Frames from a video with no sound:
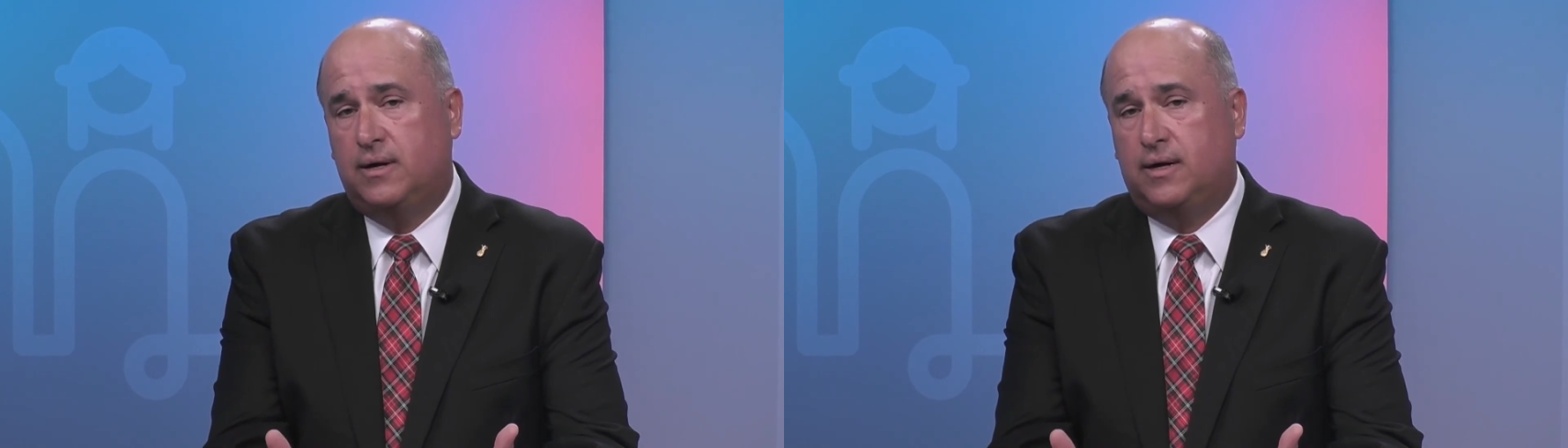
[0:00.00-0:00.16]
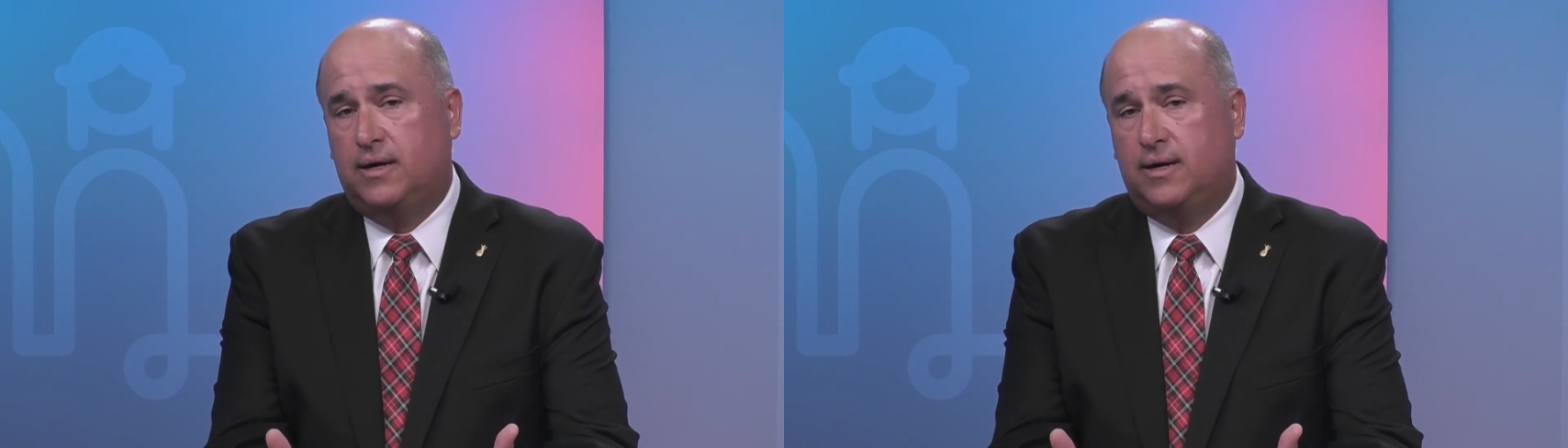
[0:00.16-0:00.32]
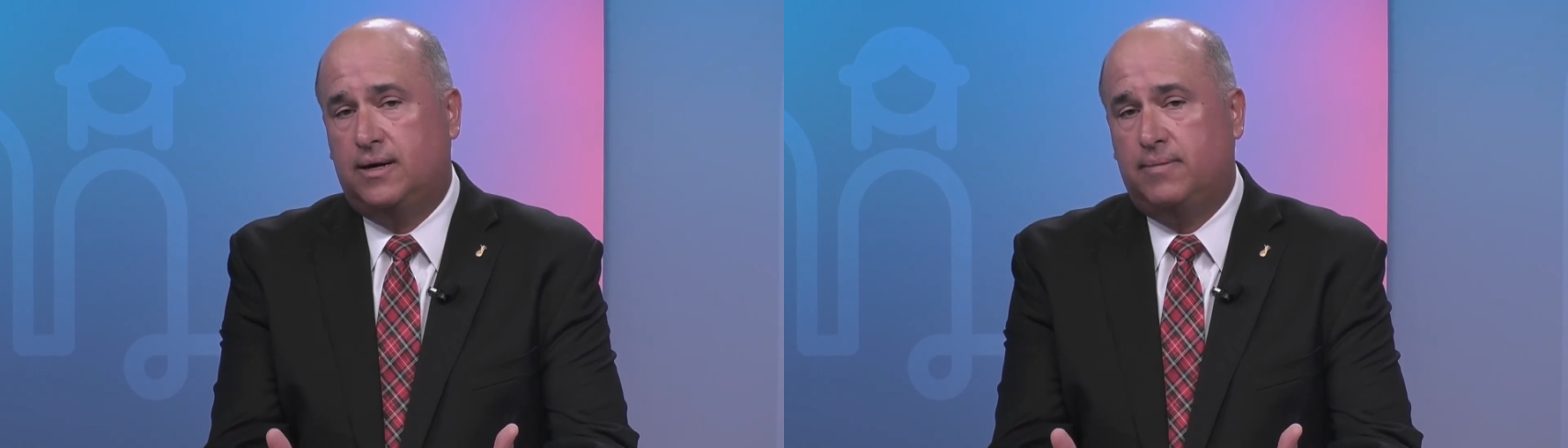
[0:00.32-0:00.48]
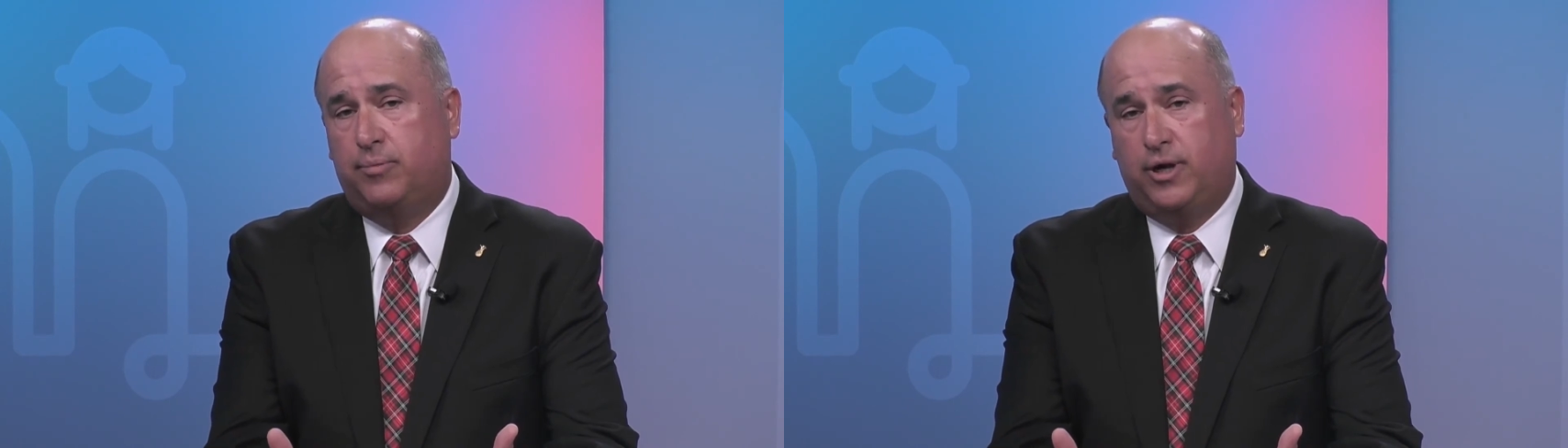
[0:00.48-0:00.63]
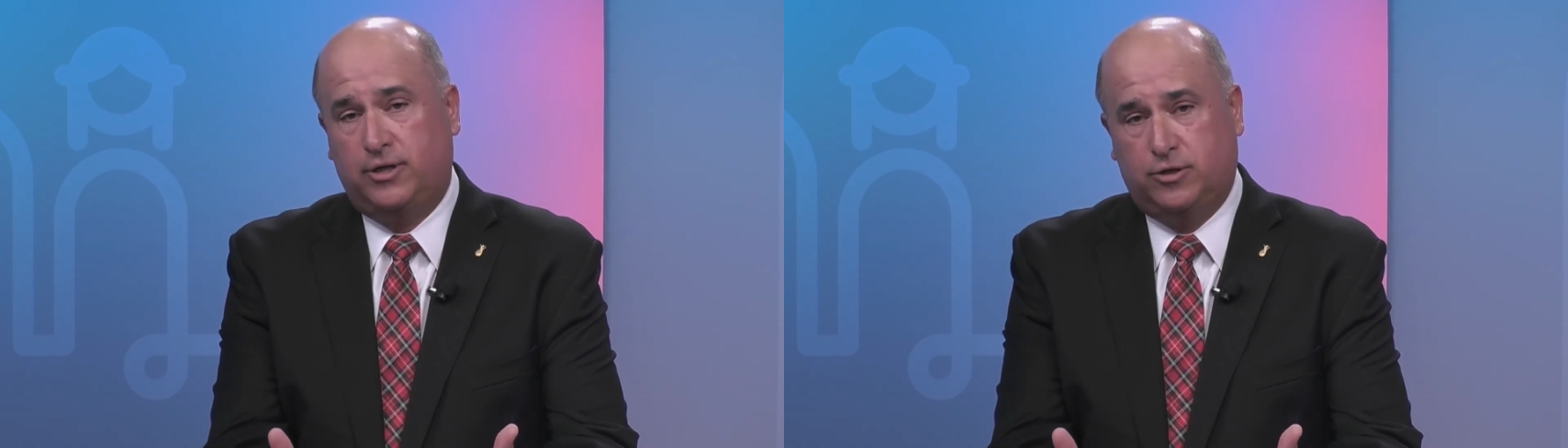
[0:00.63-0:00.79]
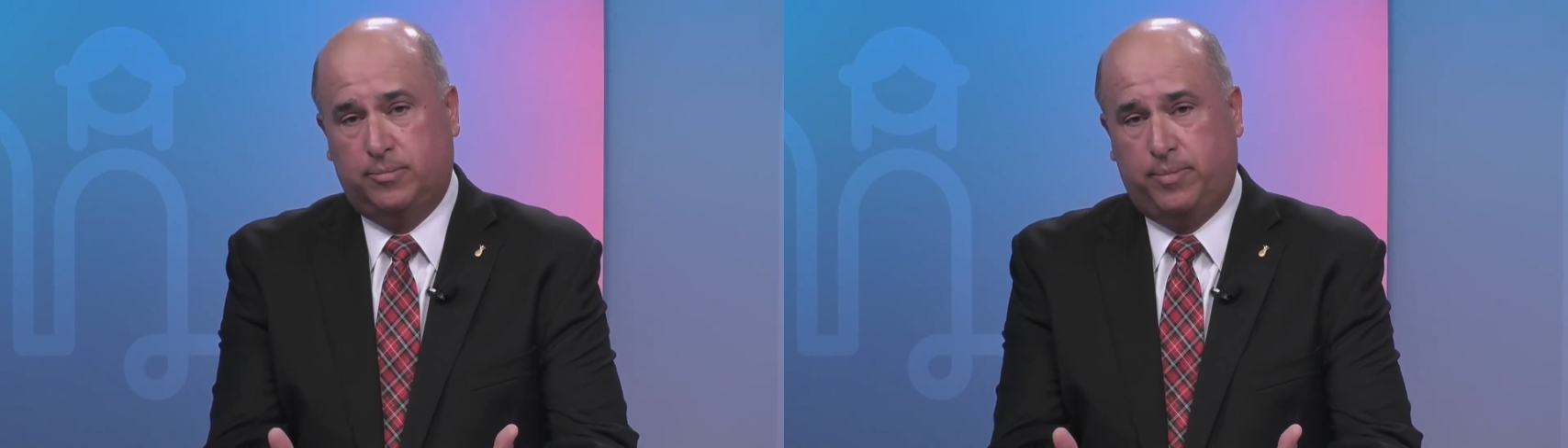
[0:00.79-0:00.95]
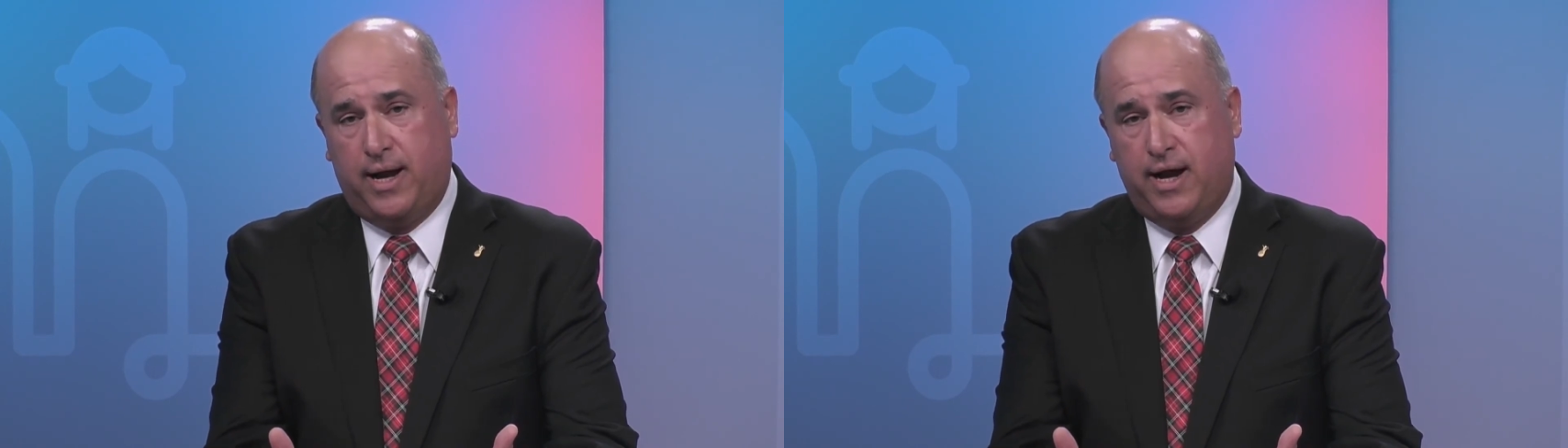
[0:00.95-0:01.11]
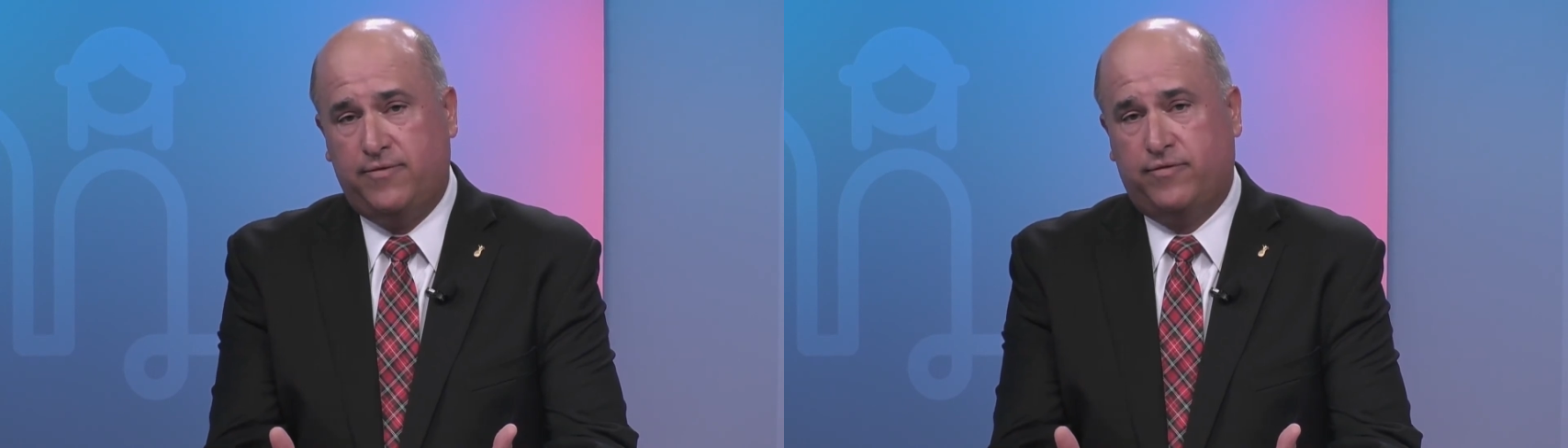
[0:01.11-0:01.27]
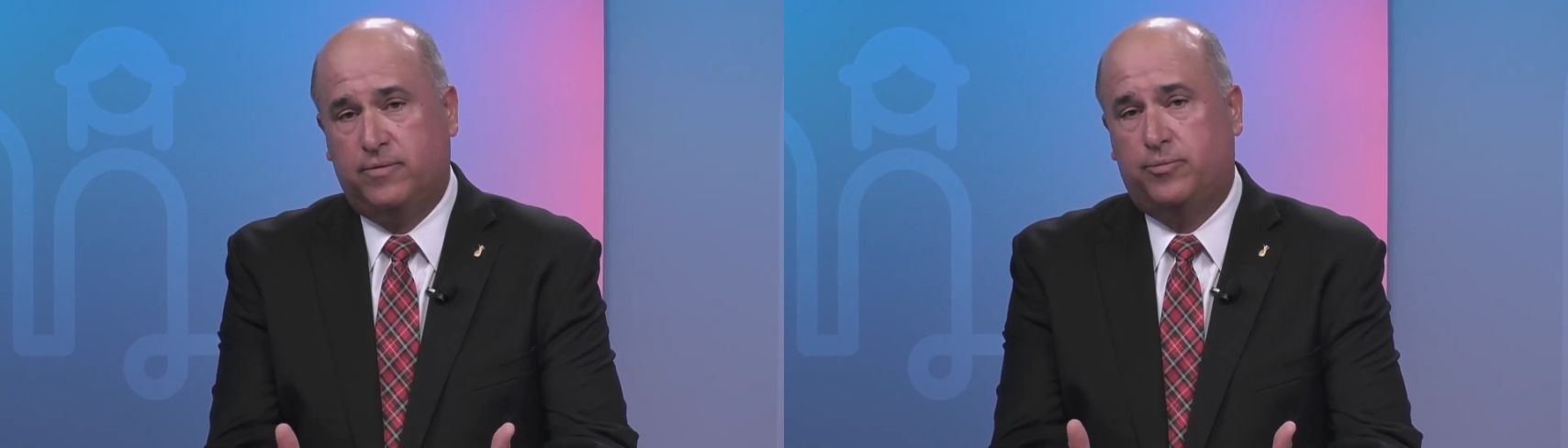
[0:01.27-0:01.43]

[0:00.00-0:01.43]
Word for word: uh, blood supply from